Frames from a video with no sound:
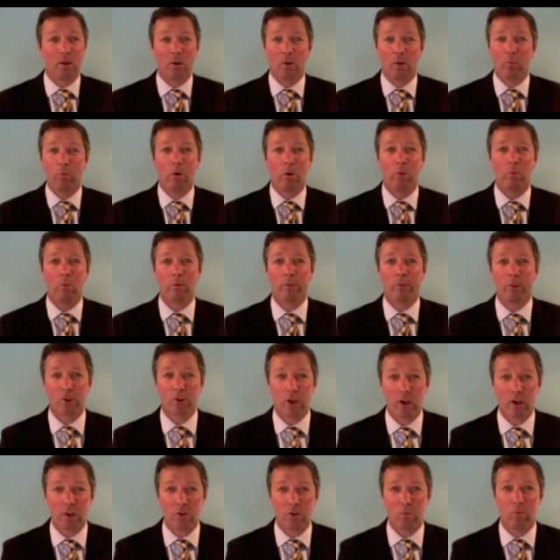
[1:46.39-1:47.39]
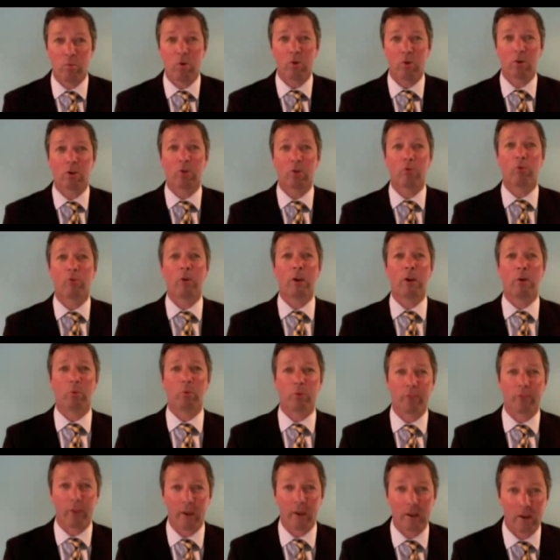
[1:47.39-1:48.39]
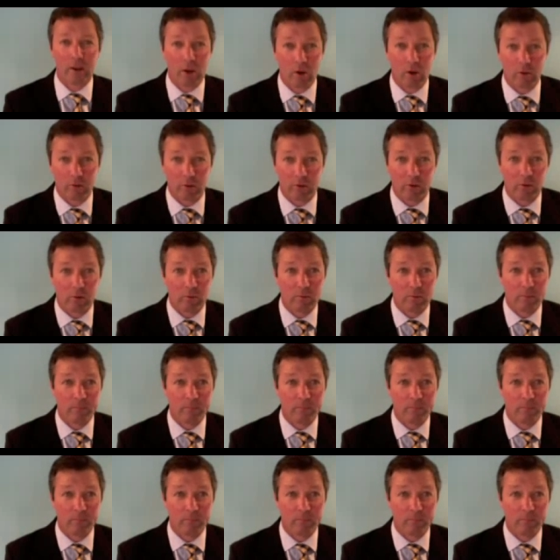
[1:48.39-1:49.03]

what would they change? What career would they go to?